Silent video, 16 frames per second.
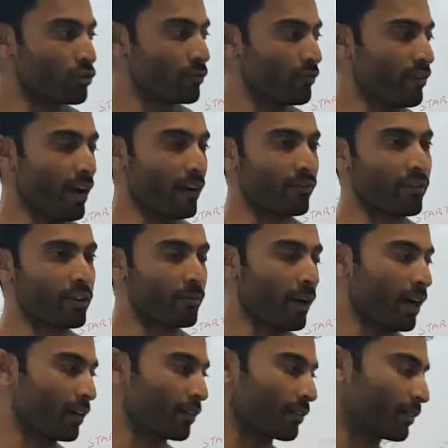fat-free
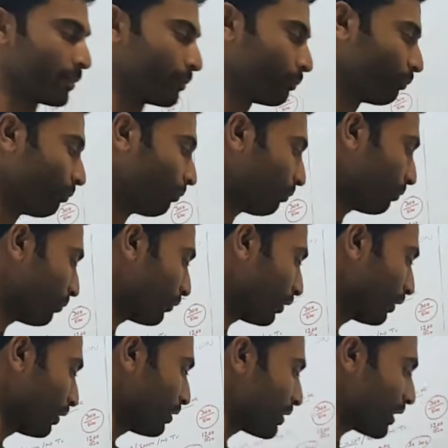mass.
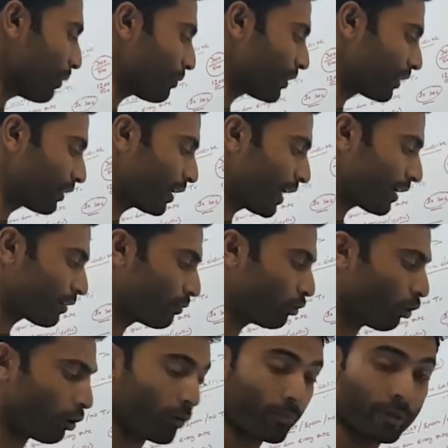Something like a
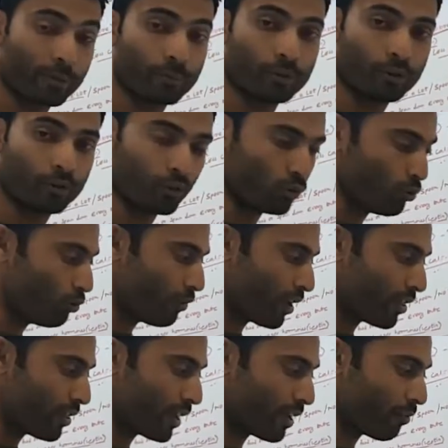lot of people do
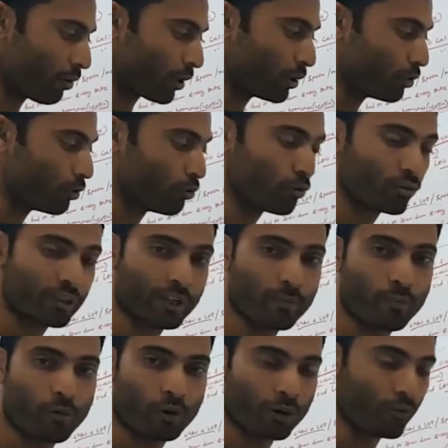when they want to lose
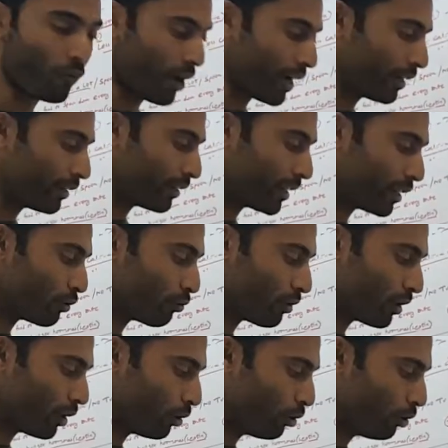their body weight, they
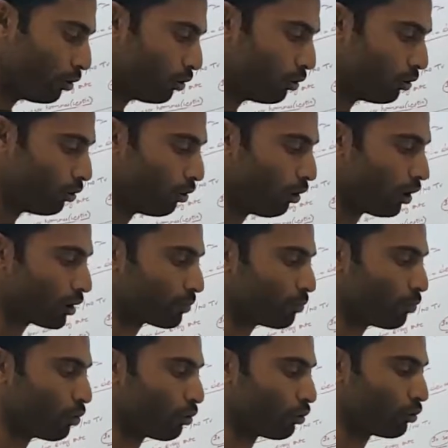do a lot
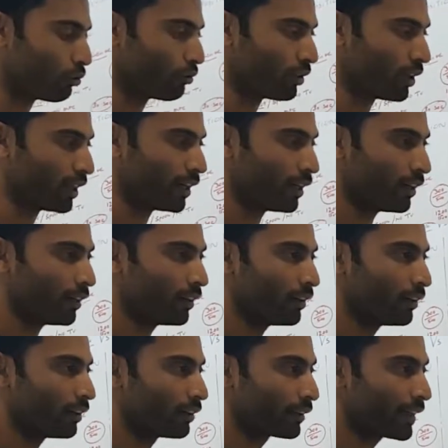more
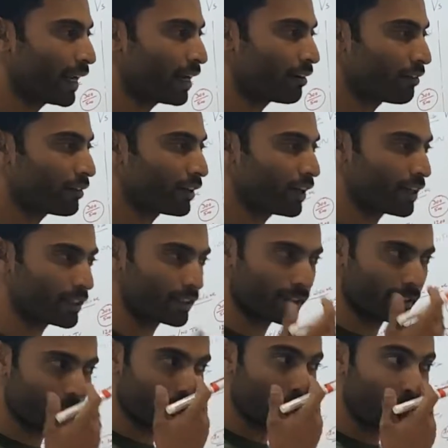calorie
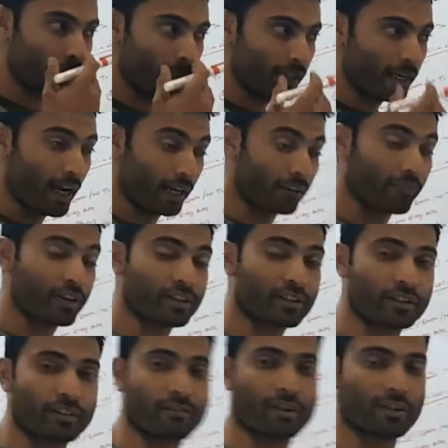cutting,
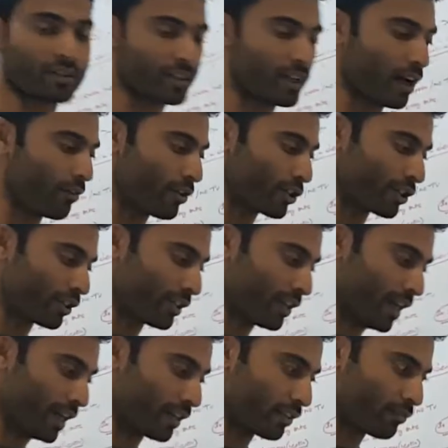aggressive and starvation
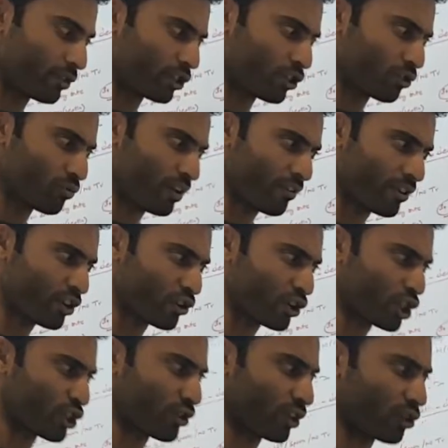diets, which is very
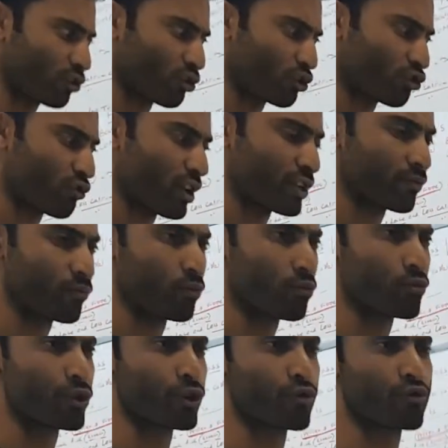restrictive, stressful,
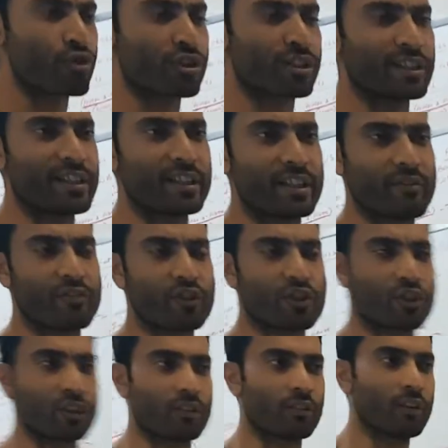nutritionally
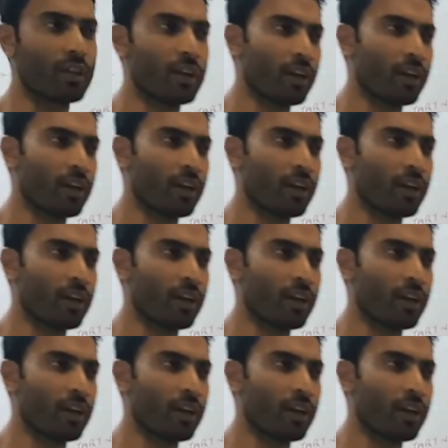deficient,